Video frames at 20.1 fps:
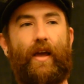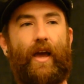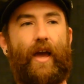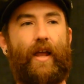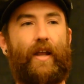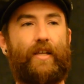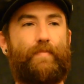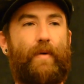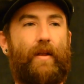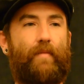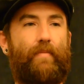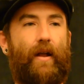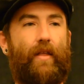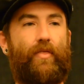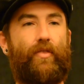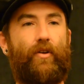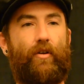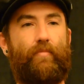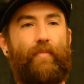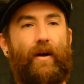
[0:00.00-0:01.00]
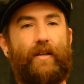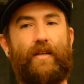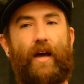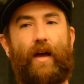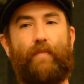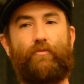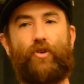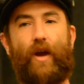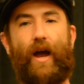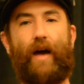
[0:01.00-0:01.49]
And I spend about a third of my
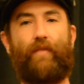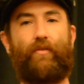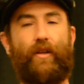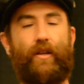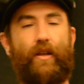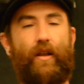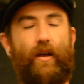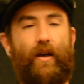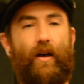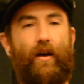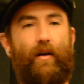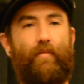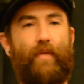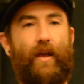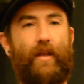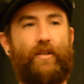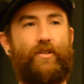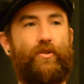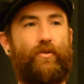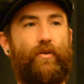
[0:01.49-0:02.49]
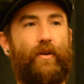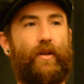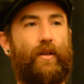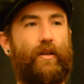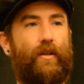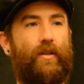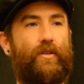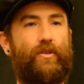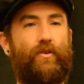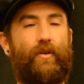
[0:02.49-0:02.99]
time traveling and
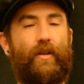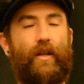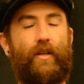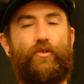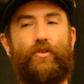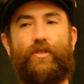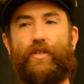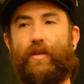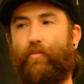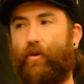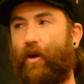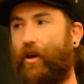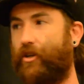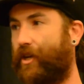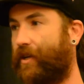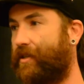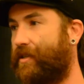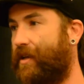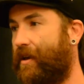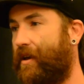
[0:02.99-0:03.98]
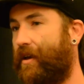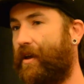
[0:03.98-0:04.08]
doing interesting projects.